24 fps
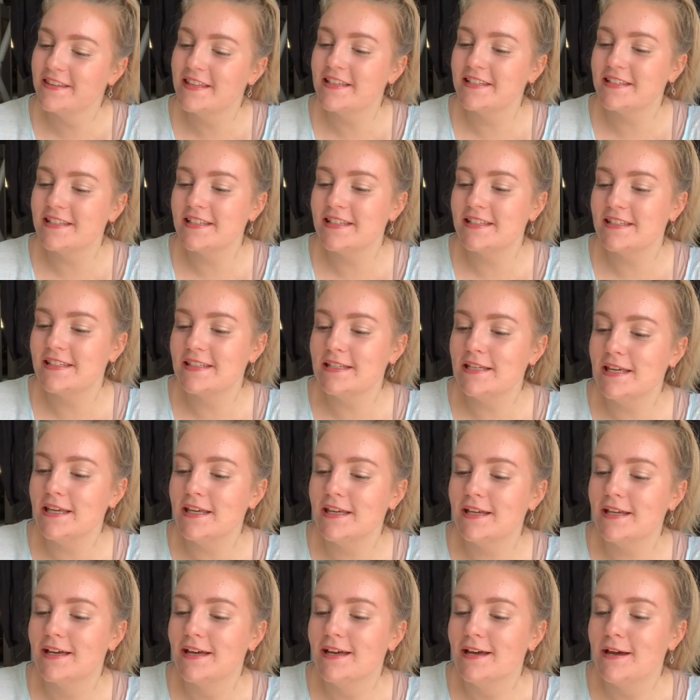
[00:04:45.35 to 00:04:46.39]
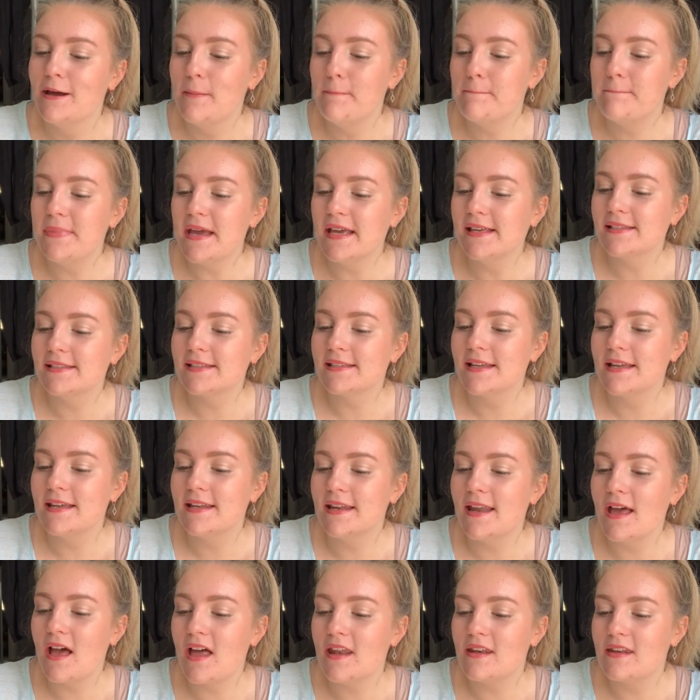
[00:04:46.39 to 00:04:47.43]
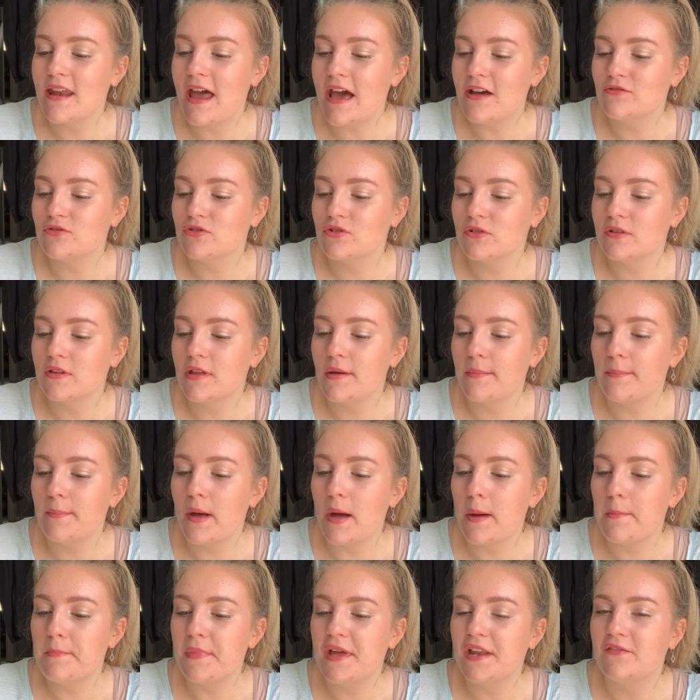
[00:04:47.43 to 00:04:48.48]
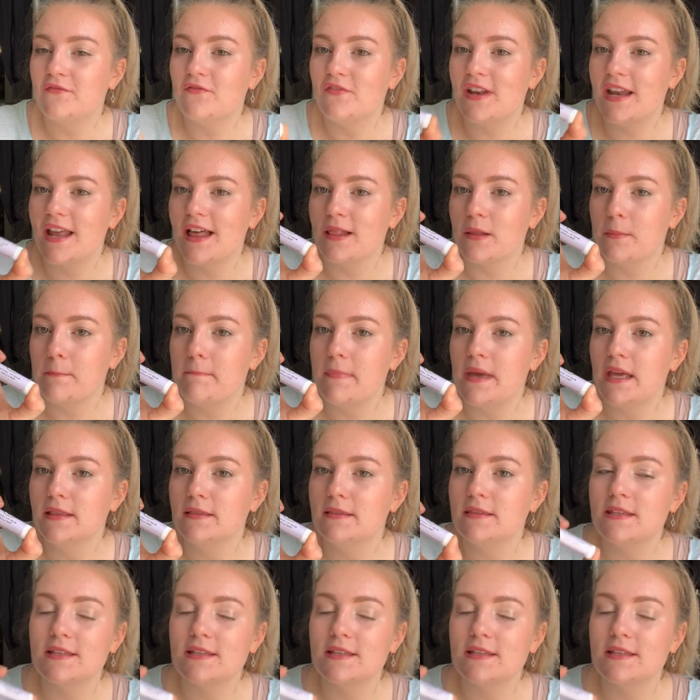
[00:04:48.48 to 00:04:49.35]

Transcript: This is the Basin Natural Lip Balm in Vanilla Mint.